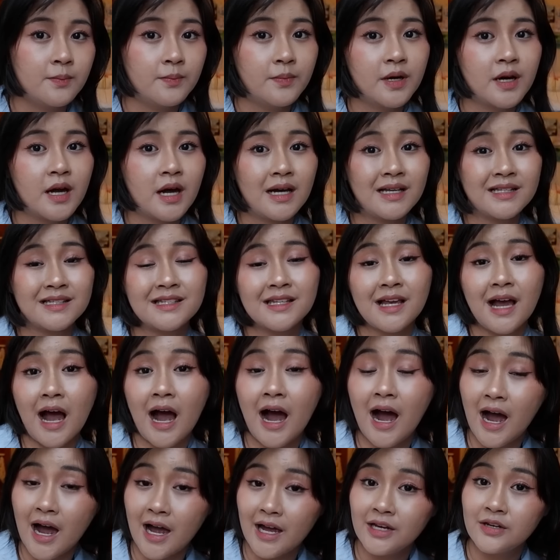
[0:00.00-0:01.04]
because
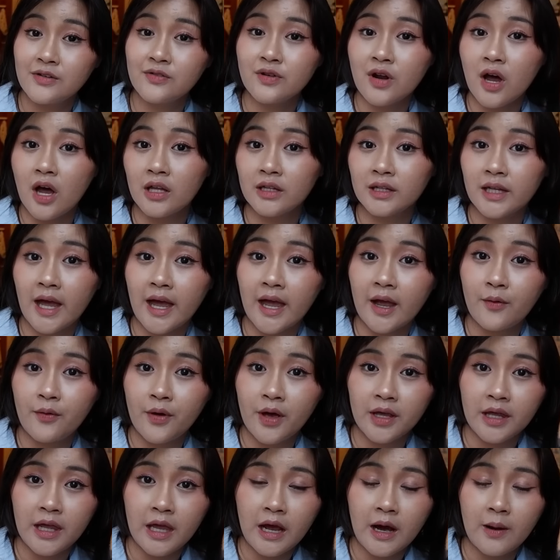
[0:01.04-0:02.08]
I do not like
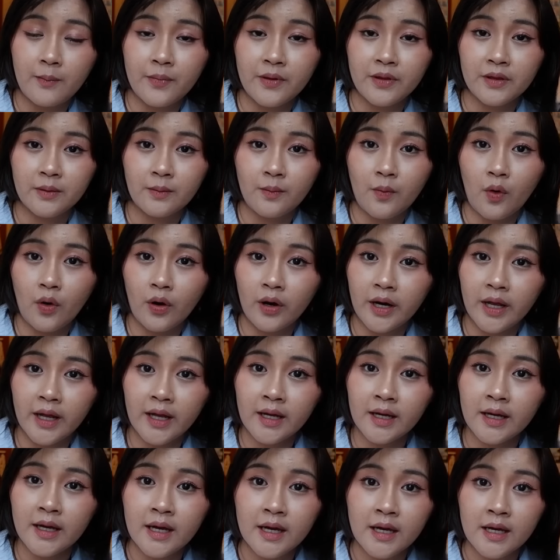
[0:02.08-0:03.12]
waking up in the
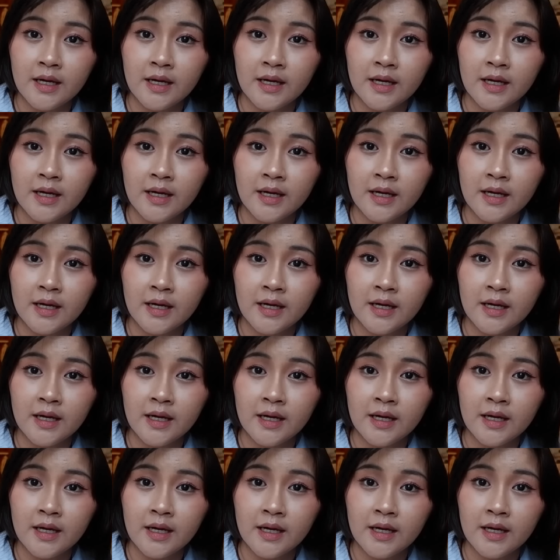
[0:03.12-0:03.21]
morning,